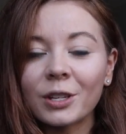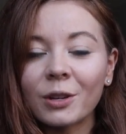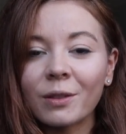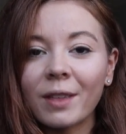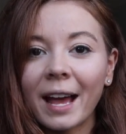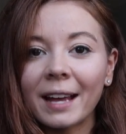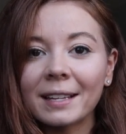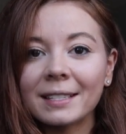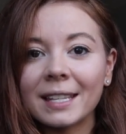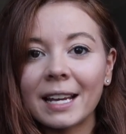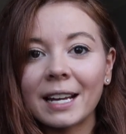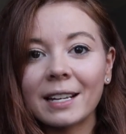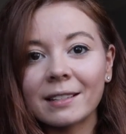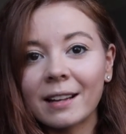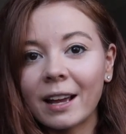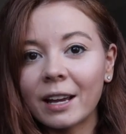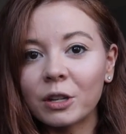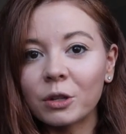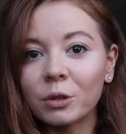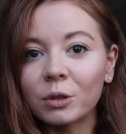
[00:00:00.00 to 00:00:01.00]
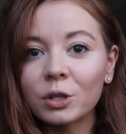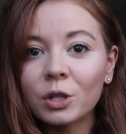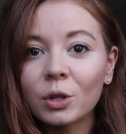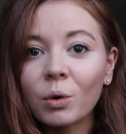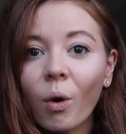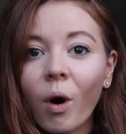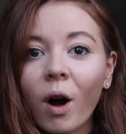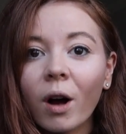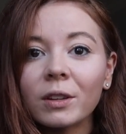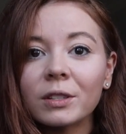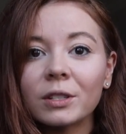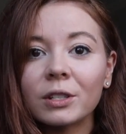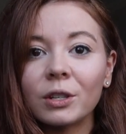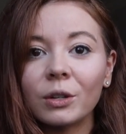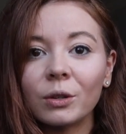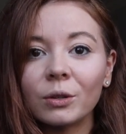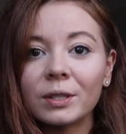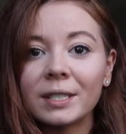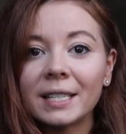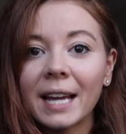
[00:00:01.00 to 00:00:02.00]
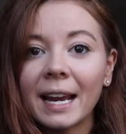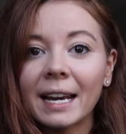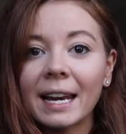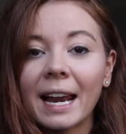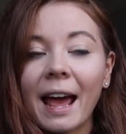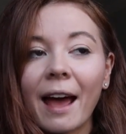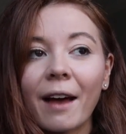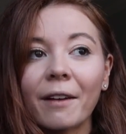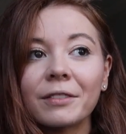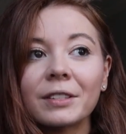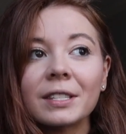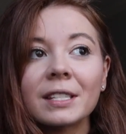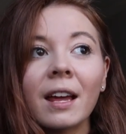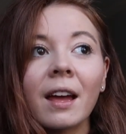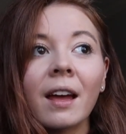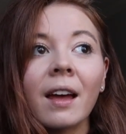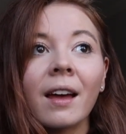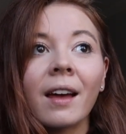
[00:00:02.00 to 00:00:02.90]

So that's things like your squats, your deadlifts,